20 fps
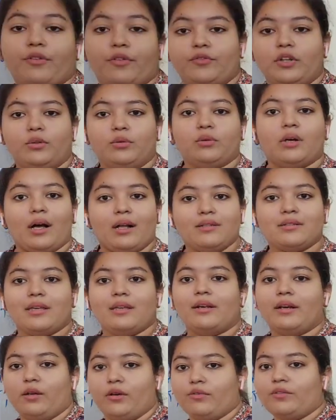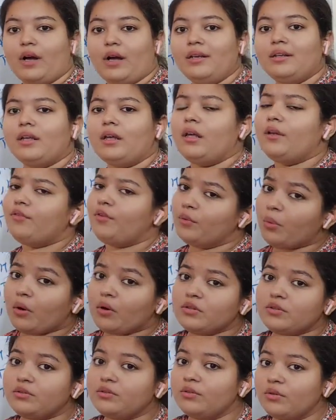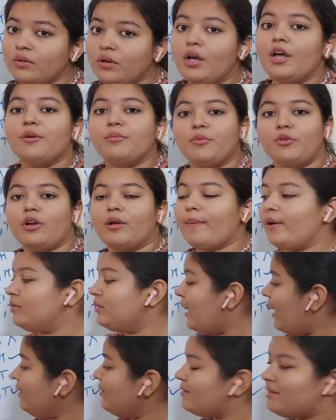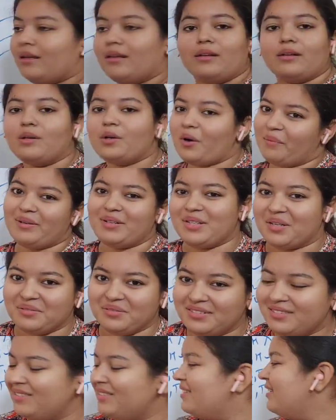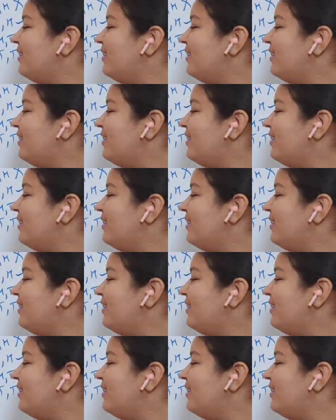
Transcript: are 52 cards in a deck of cards. If you want to know more about cards, comment down.